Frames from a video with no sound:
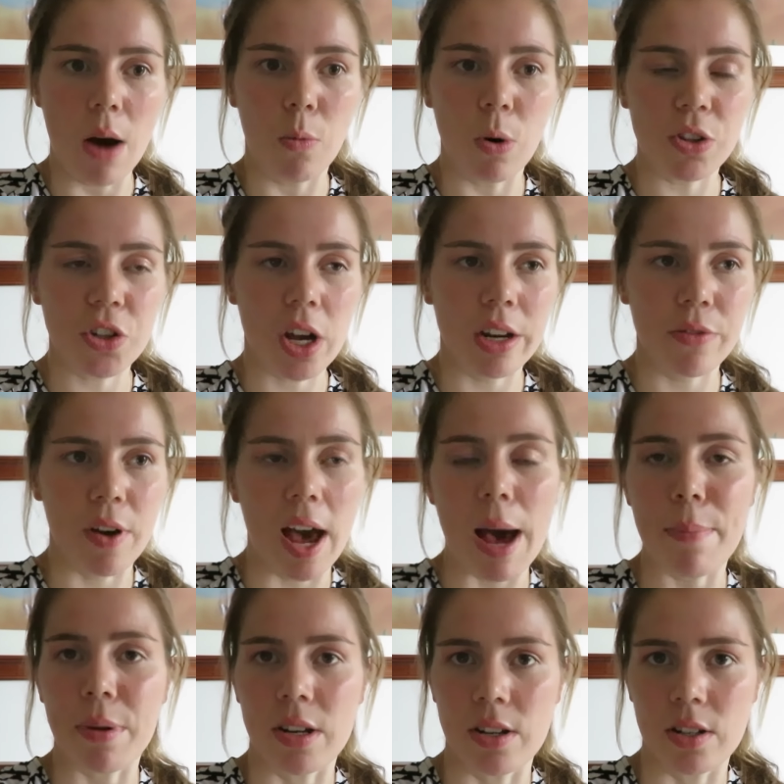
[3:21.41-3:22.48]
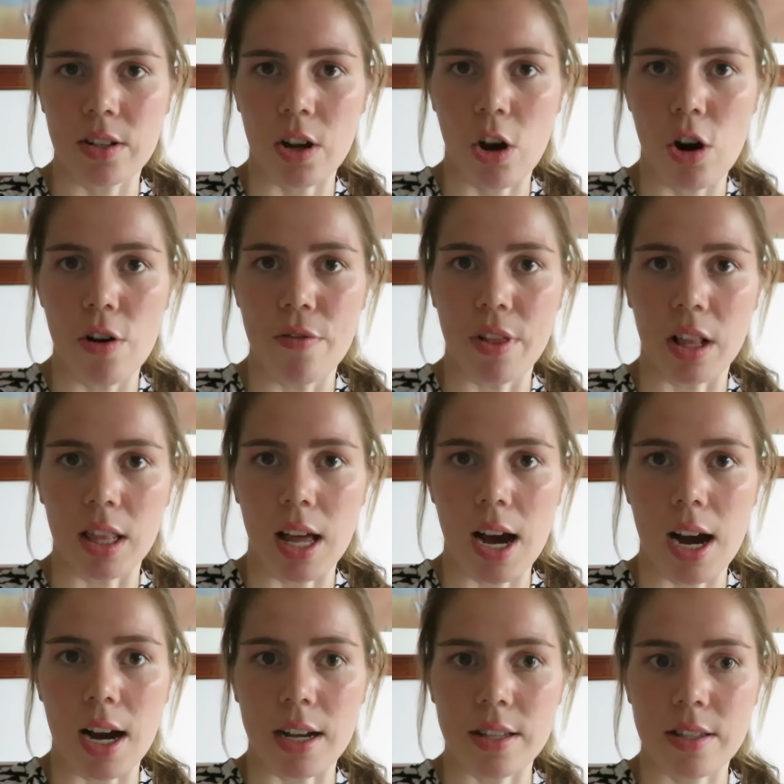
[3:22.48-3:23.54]
what's kind of happened over the
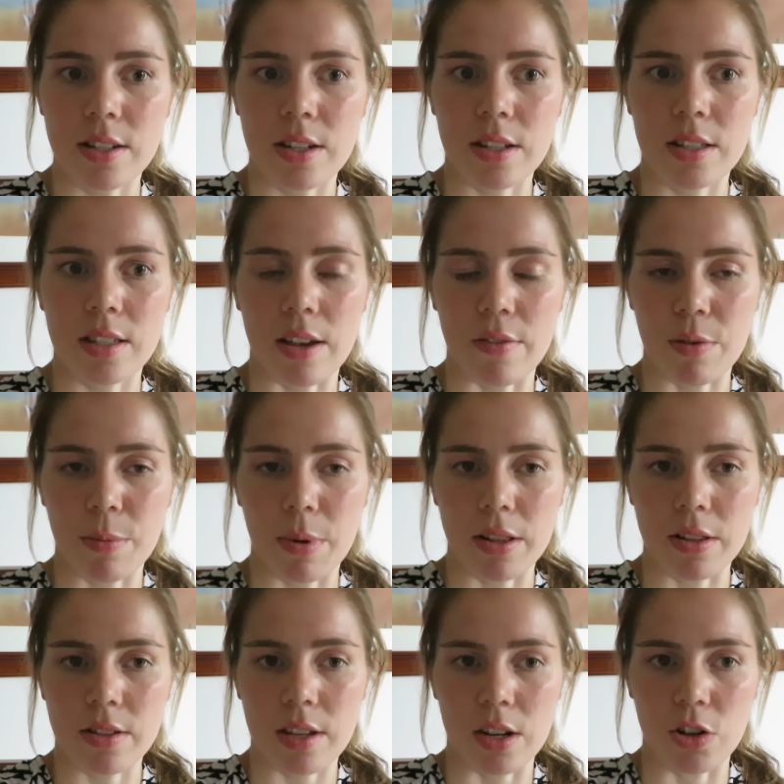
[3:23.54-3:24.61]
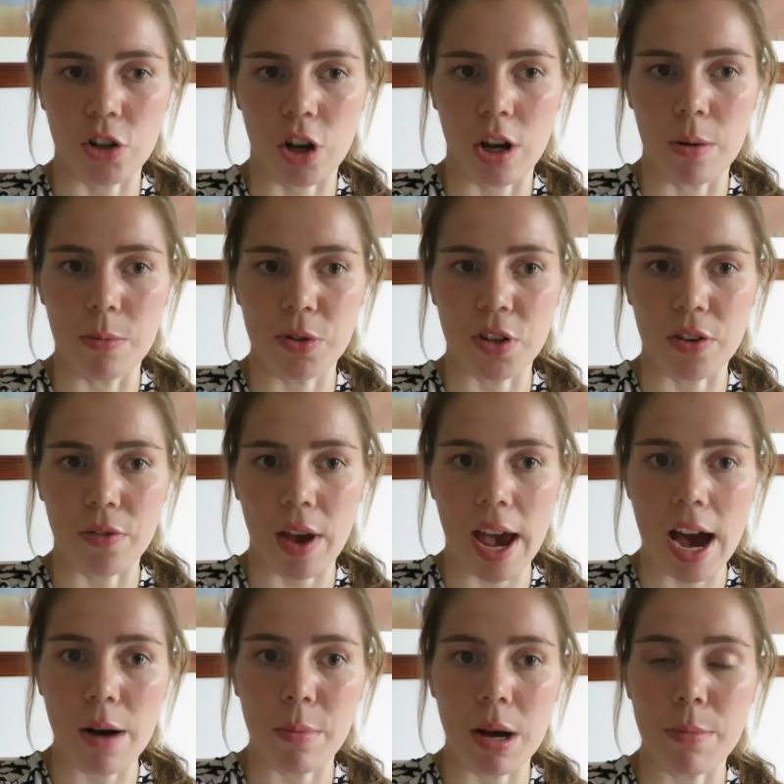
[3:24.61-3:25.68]
last seven months in terms of
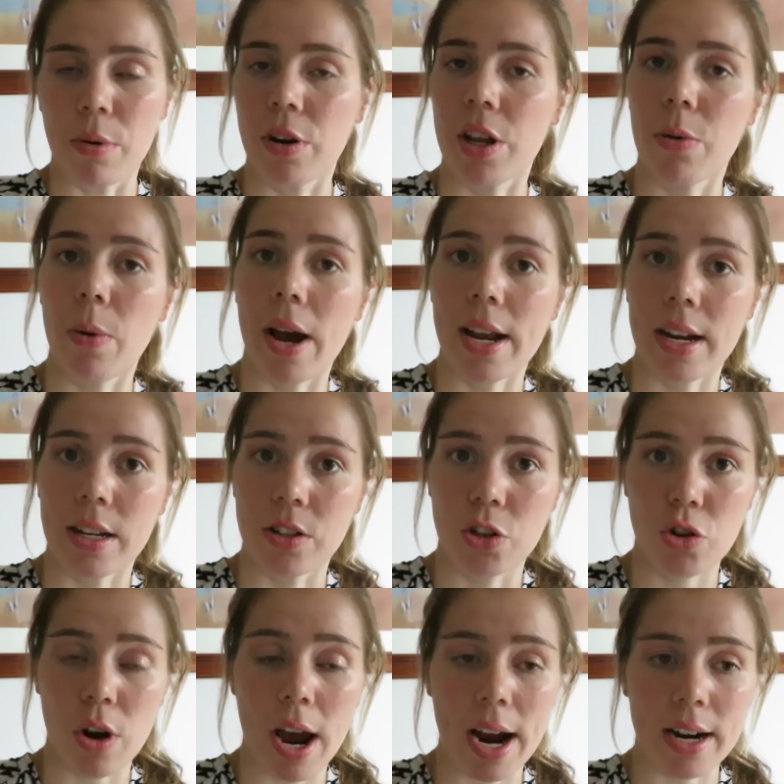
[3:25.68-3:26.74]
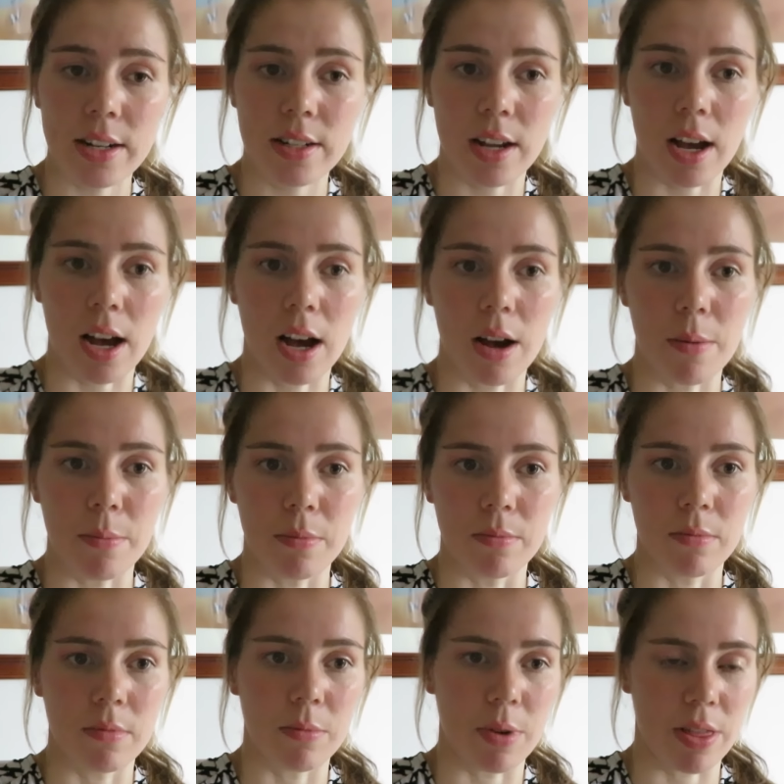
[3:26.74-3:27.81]
how my body weight has tracked
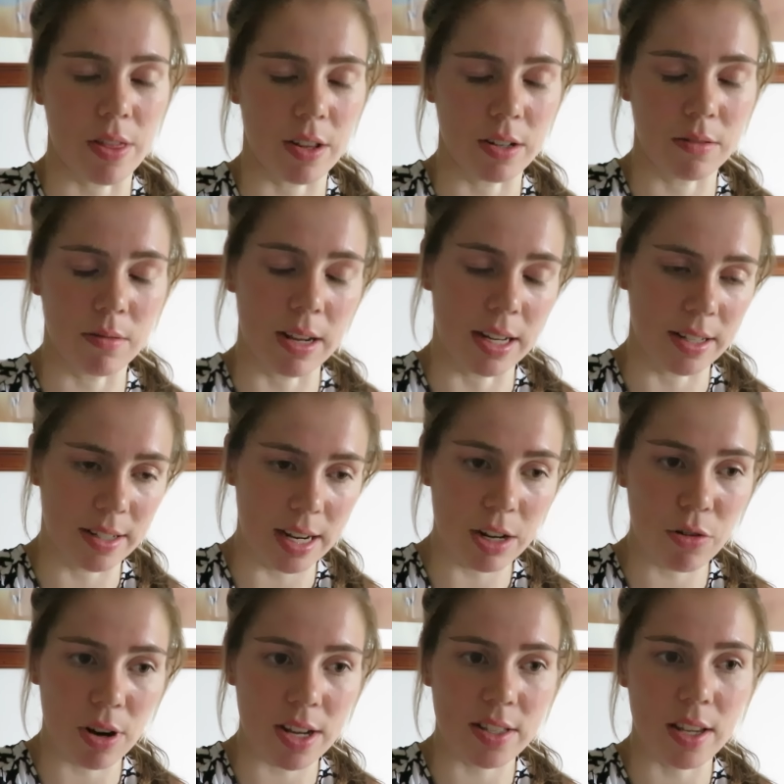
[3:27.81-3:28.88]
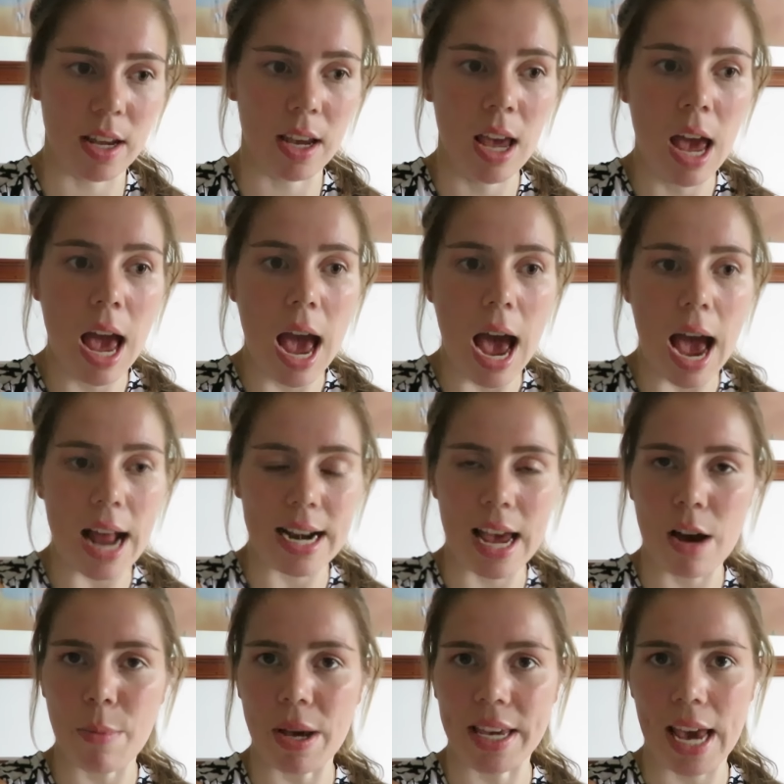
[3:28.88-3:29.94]
um, with it, decreasing and
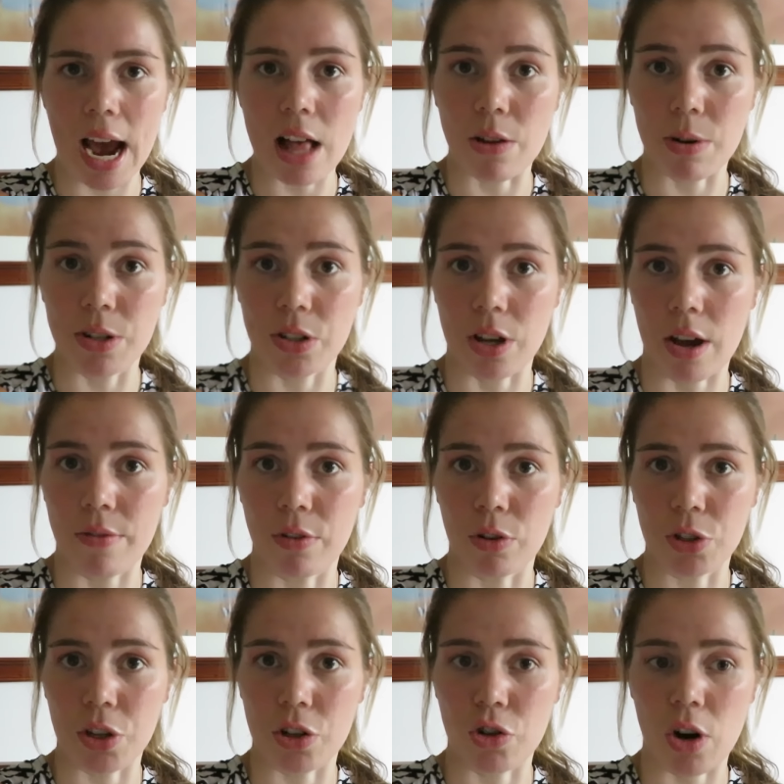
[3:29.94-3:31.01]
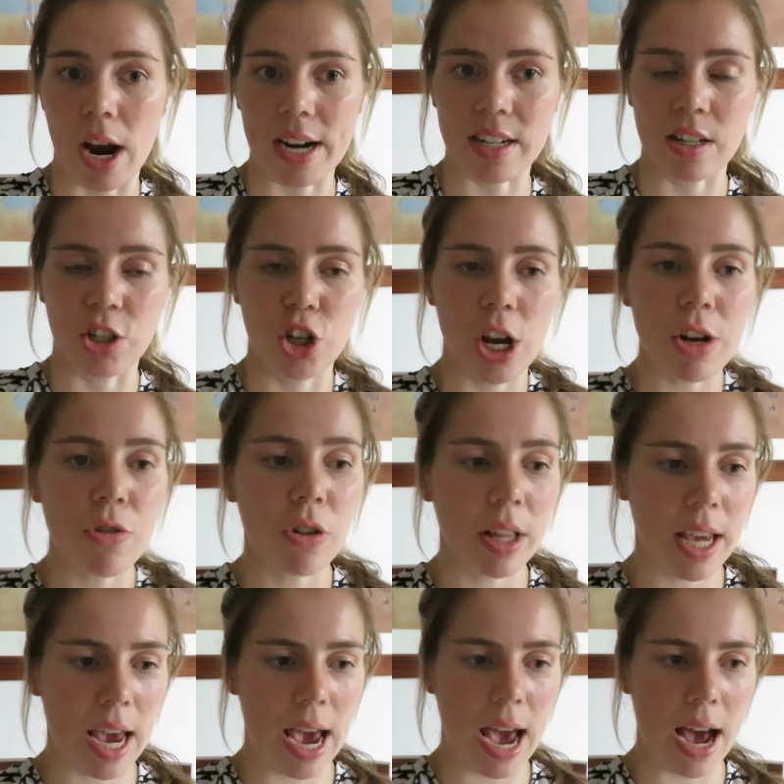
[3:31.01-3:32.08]
how my calories have also tracked and
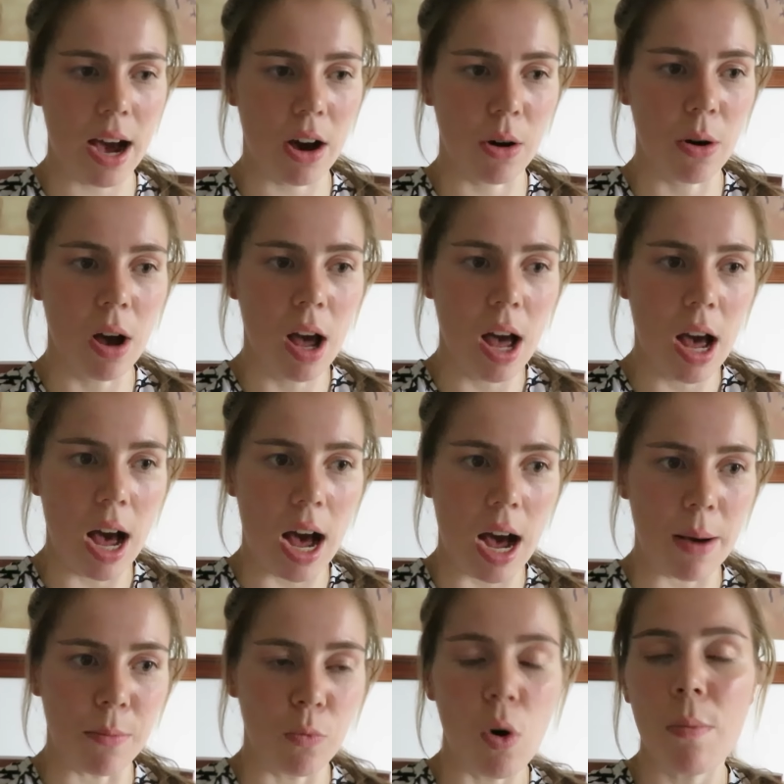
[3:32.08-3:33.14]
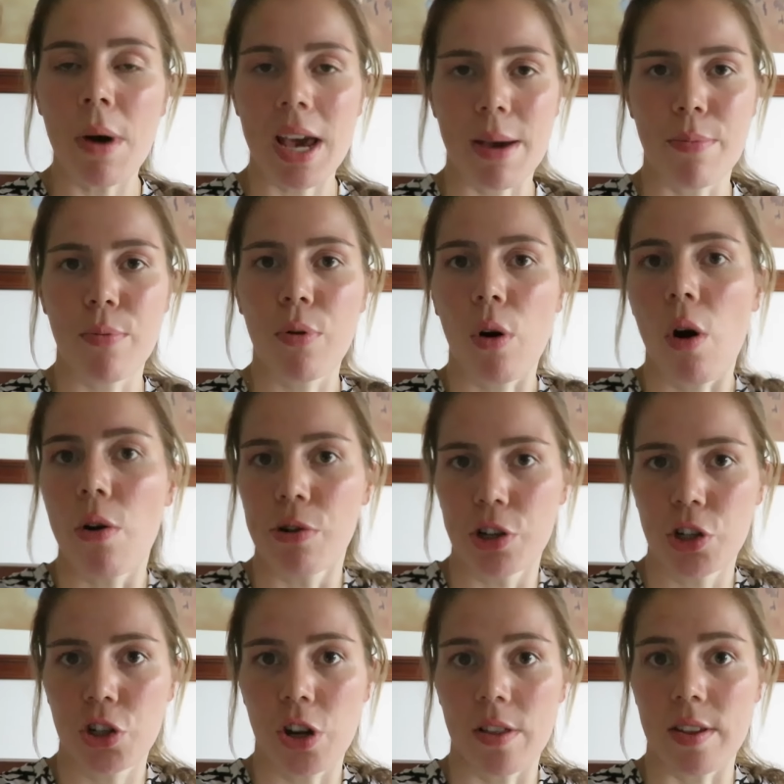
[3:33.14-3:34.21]
generally how um, what my
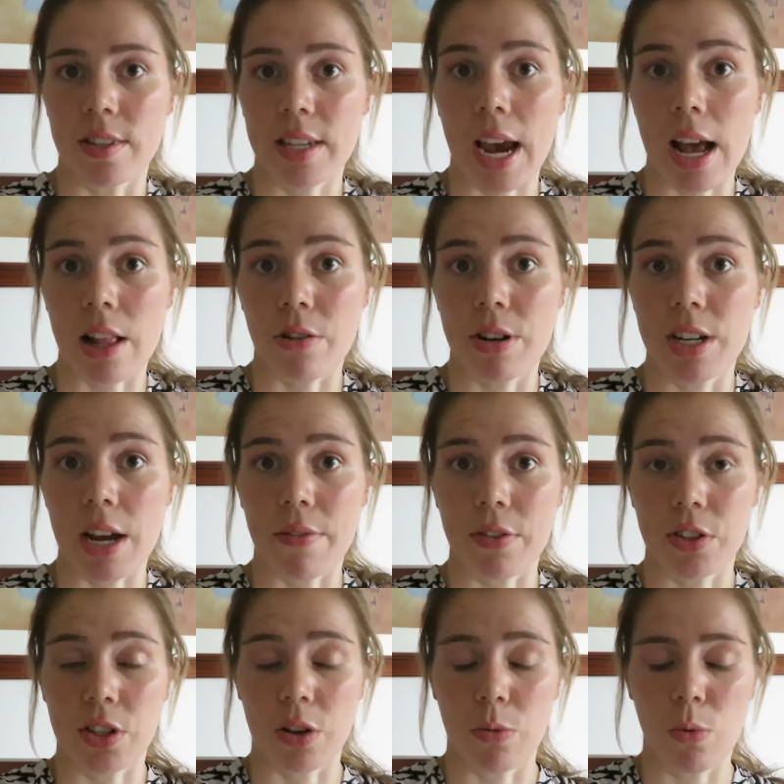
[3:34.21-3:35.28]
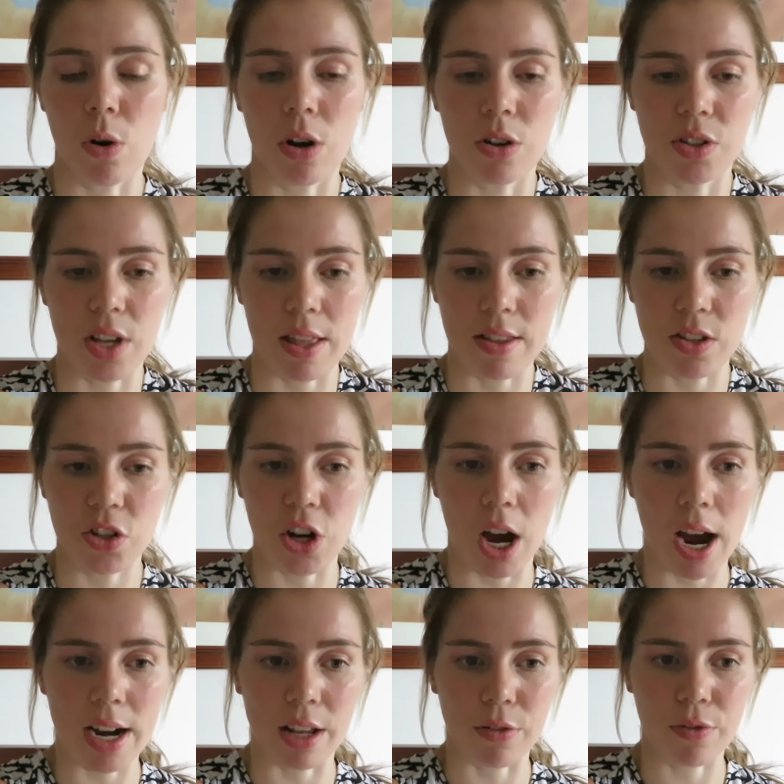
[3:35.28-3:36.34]
approach to this calorie deficit was and this
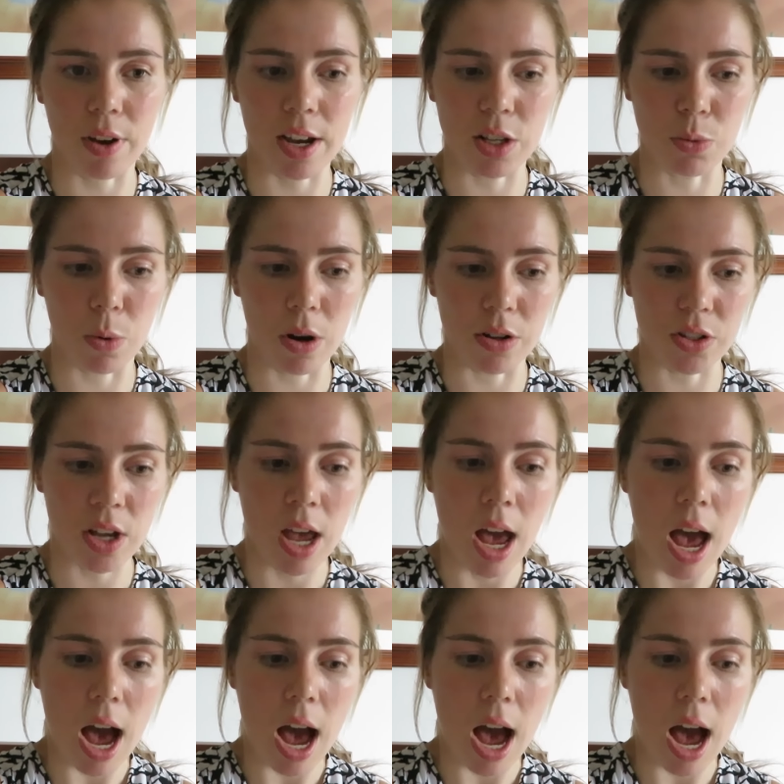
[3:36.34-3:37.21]
dieting phase was.